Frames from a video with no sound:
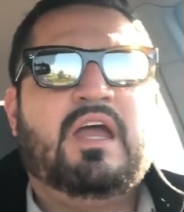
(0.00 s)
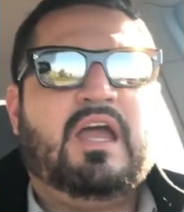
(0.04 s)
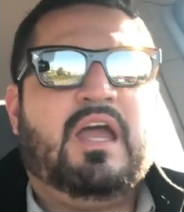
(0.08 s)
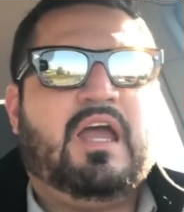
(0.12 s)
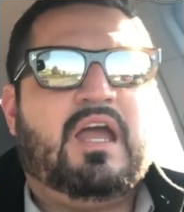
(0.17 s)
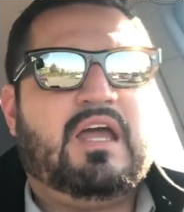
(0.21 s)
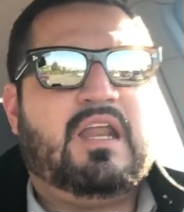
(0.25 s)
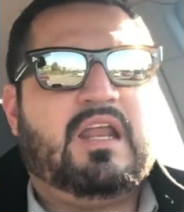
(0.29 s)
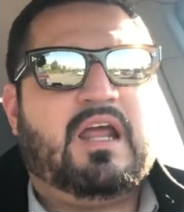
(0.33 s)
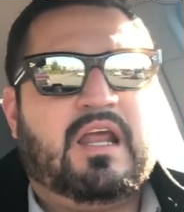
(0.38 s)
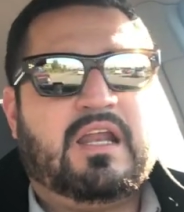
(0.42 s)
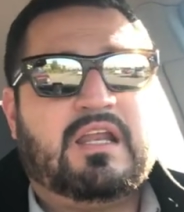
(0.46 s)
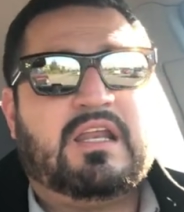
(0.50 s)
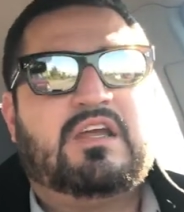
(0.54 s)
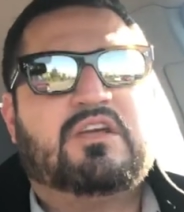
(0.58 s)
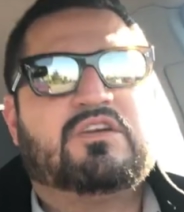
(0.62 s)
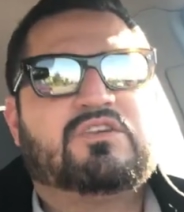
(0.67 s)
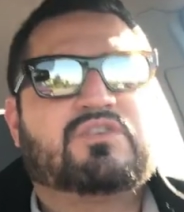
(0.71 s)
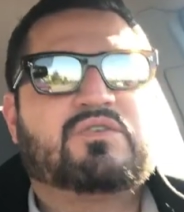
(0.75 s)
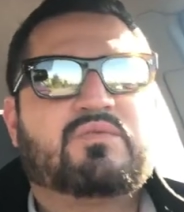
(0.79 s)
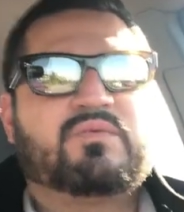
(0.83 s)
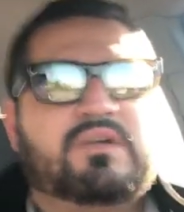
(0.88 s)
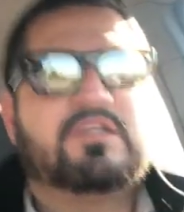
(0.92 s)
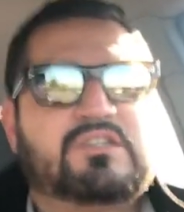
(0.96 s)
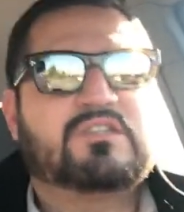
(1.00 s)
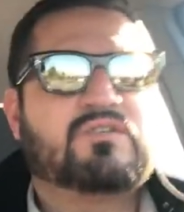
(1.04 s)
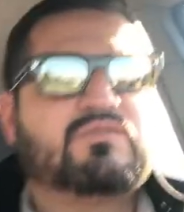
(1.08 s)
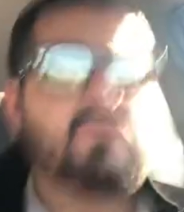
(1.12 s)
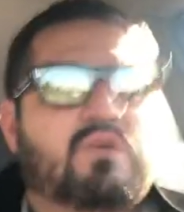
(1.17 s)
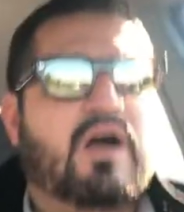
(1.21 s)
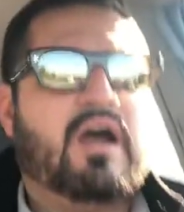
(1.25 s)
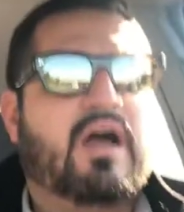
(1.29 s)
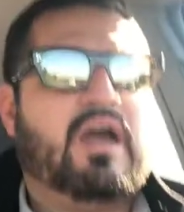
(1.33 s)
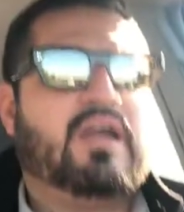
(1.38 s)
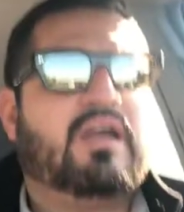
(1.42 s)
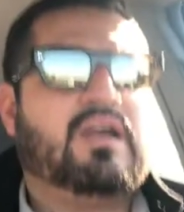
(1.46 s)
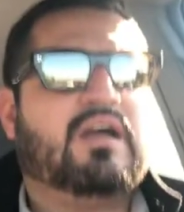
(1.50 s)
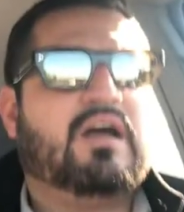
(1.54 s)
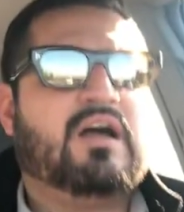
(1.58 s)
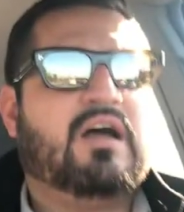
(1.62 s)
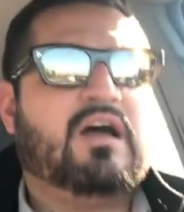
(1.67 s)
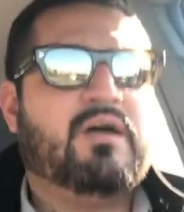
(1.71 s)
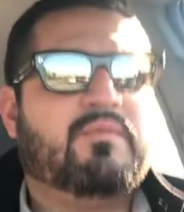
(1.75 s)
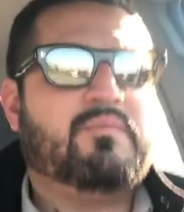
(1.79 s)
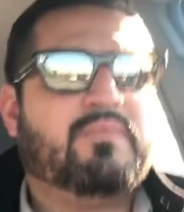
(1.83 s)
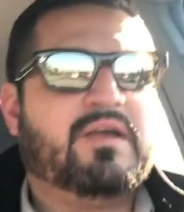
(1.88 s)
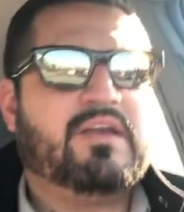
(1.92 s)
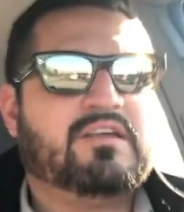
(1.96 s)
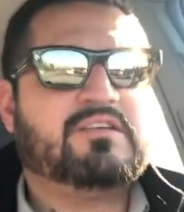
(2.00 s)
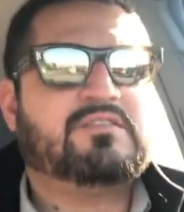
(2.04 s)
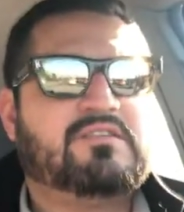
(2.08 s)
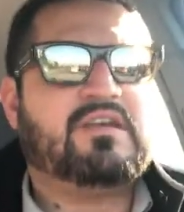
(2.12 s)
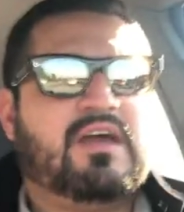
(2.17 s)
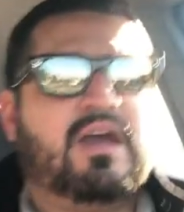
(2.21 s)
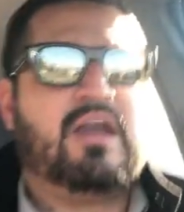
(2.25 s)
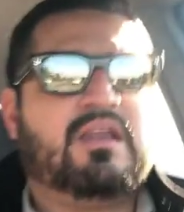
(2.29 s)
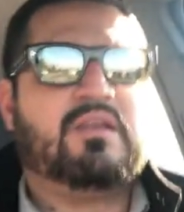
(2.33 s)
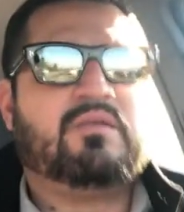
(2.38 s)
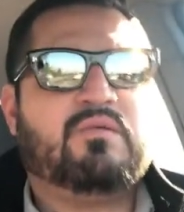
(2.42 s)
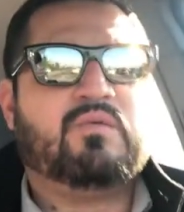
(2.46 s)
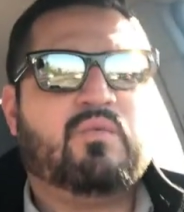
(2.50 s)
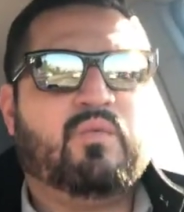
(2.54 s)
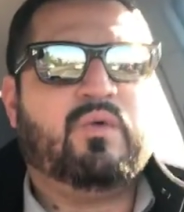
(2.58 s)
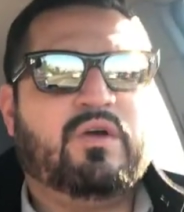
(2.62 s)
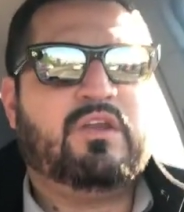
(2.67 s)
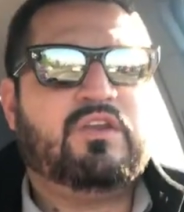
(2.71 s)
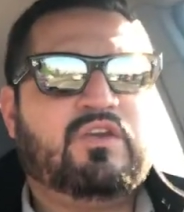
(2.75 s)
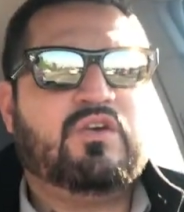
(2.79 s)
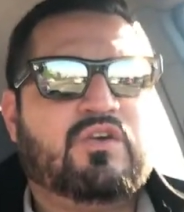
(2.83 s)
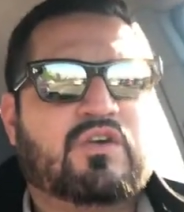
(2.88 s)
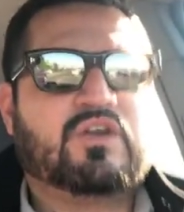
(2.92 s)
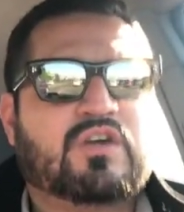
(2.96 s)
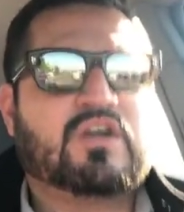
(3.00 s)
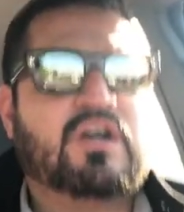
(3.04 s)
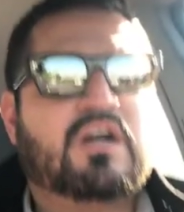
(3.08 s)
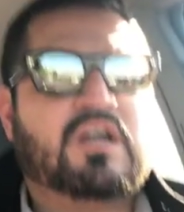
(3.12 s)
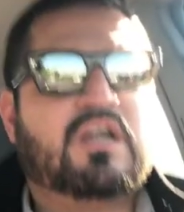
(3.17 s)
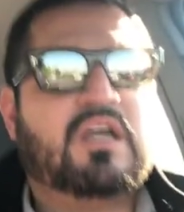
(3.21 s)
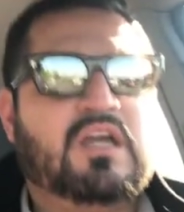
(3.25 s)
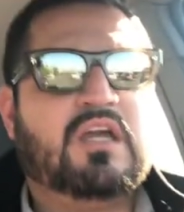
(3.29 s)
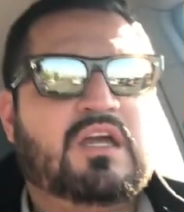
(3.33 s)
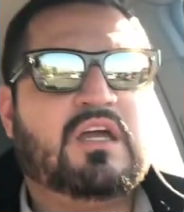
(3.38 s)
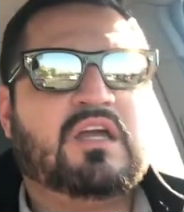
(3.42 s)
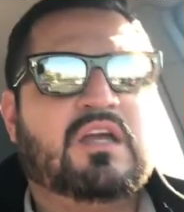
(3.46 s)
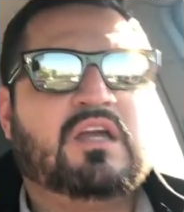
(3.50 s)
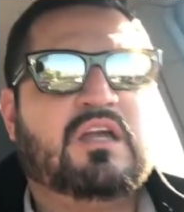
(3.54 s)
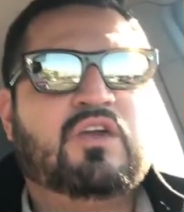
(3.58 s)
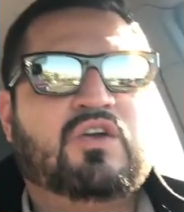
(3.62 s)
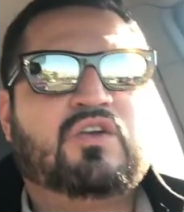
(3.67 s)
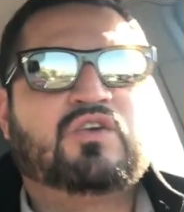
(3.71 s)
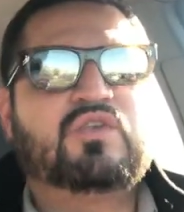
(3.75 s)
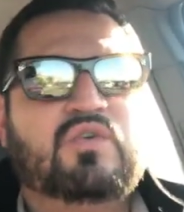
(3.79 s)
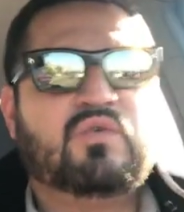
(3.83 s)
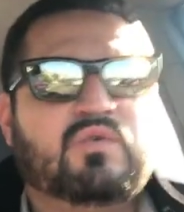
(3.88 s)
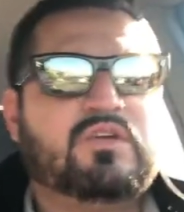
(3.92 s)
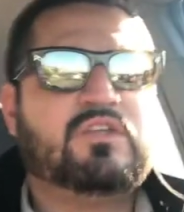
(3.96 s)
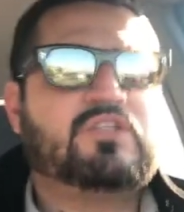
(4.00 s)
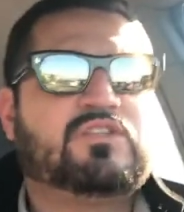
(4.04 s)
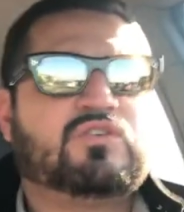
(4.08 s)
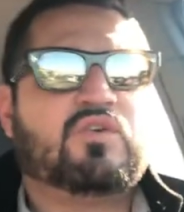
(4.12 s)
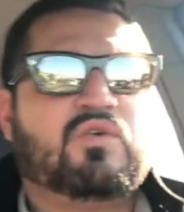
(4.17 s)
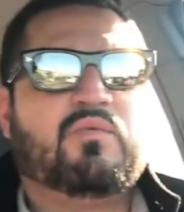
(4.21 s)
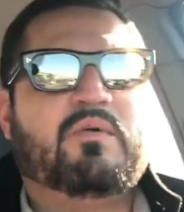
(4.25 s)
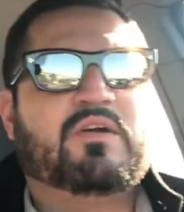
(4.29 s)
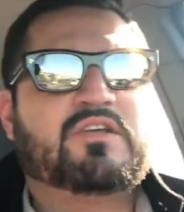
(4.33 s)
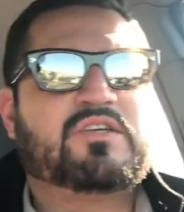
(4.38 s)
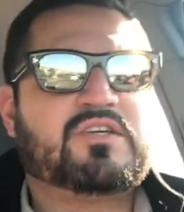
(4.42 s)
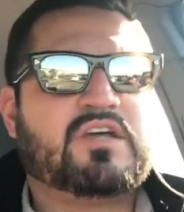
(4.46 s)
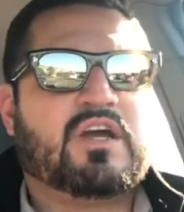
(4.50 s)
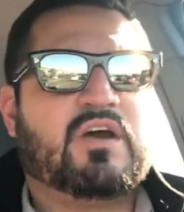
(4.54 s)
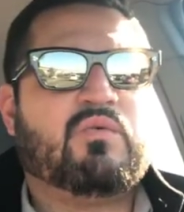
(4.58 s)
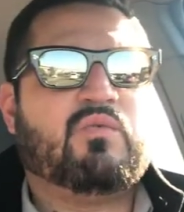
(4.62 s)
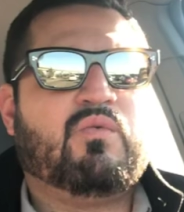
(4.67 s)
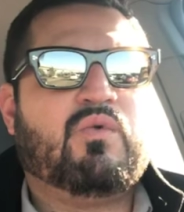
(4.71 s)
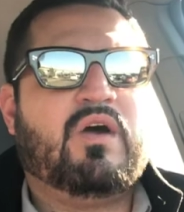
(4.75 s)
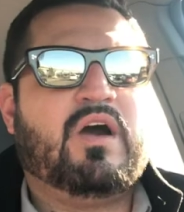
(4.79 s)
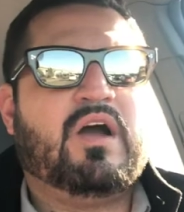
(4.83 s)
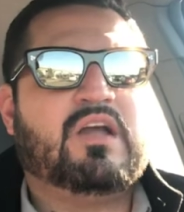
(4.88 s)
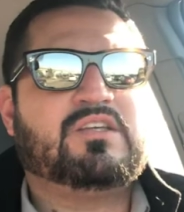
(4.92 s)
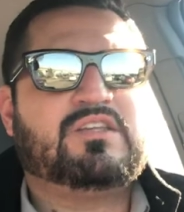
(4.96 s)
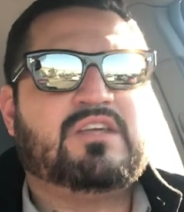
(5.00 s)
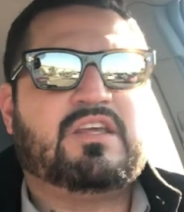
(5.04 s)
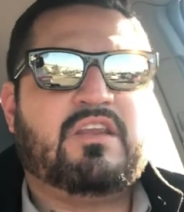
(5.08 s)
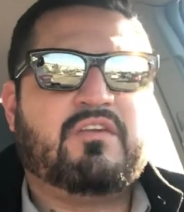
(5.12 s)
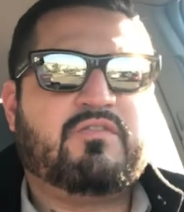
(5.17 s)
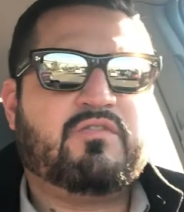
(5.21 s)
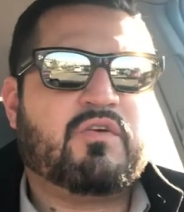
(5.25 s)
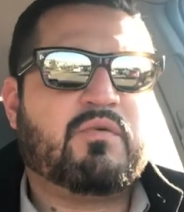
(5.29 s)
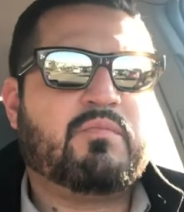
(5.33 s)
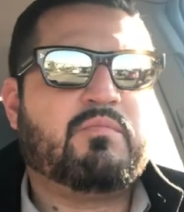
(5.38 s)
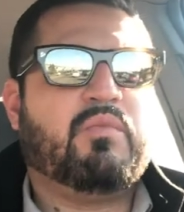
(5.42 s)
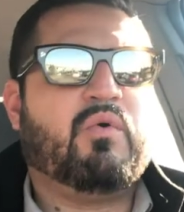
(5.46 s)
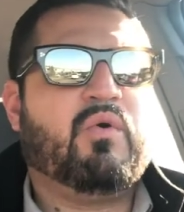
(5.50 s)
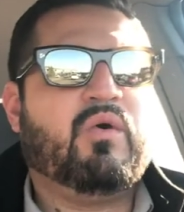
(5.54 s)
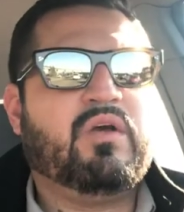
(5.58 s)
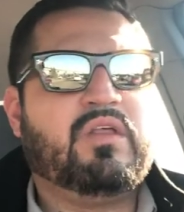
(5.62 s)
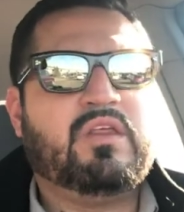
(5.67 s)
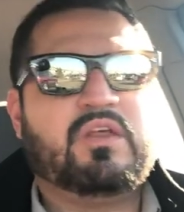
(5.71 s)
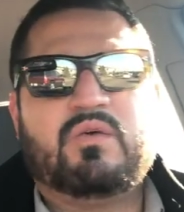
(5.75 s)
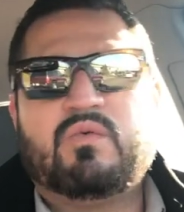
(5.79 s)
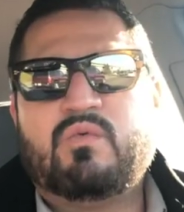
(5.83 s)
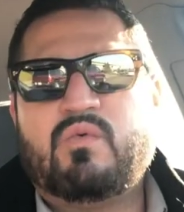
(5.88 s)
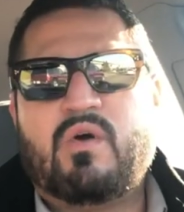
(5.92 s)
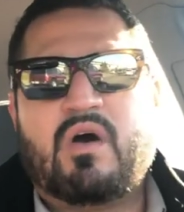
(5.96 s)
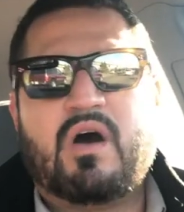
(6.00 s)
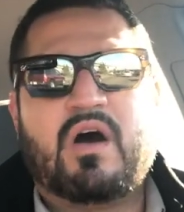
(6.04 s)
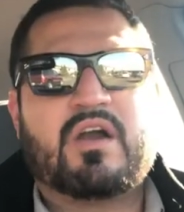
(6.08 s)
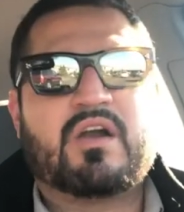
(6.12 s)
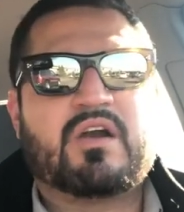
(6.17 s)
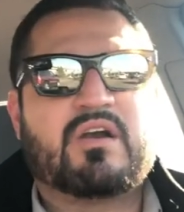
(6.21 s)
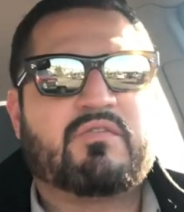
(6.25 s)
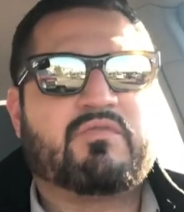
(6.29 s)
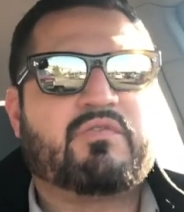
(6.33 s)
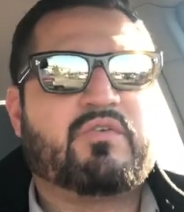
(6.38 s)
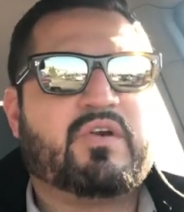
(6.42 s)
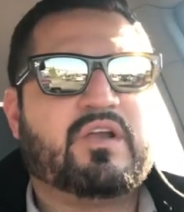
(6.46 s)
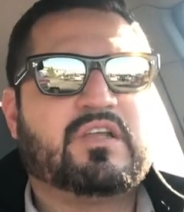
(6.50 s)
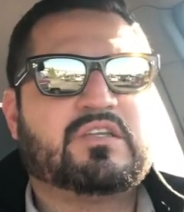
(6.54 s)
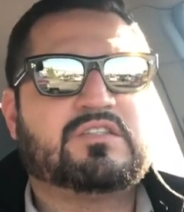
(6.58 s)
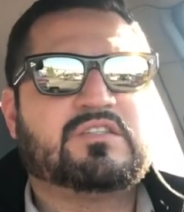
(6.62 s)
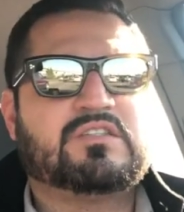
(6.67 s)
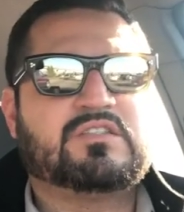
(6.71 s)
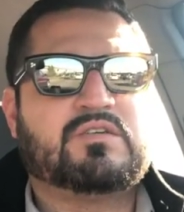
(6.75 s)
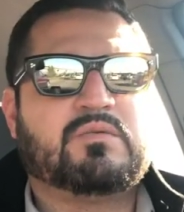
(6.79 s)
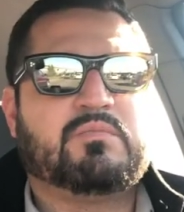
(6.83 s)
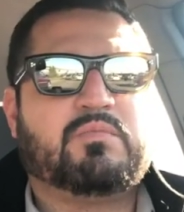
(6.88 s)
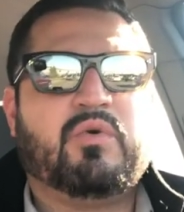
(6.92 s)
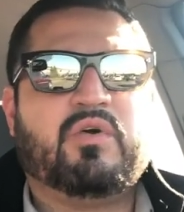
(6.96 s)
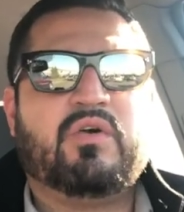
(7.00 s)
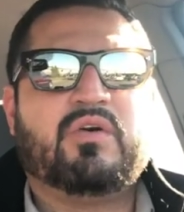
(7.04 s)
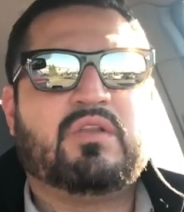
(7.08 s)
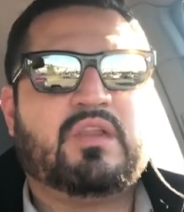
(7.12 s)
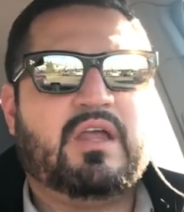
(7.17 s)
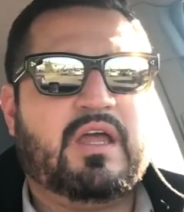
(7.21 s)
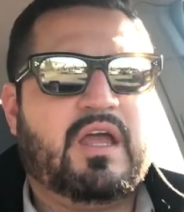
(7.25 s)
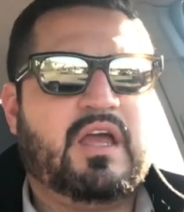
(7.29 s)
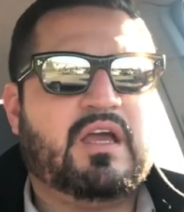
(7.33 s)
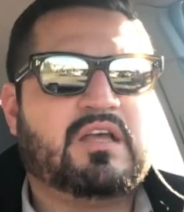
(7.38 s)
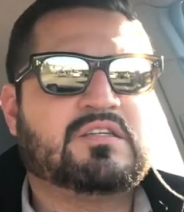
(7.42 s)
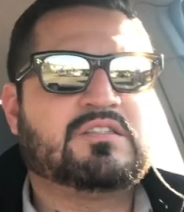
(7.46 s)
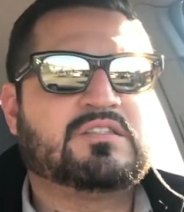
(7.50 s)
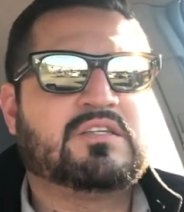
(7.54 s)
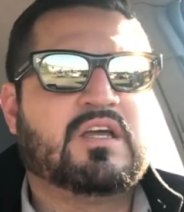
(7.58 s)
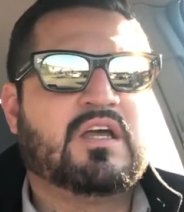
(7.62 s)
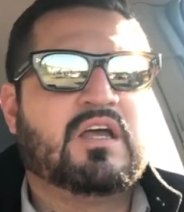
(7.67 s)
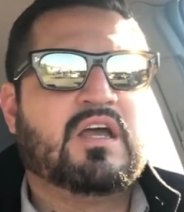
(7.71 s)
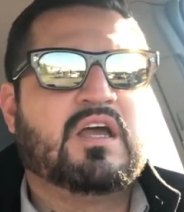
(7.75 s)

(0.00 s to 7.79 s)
And here's the reason why, is that when you're cooking, you're doing so much at once. And if you're boiling water, for instance, to boil eggs,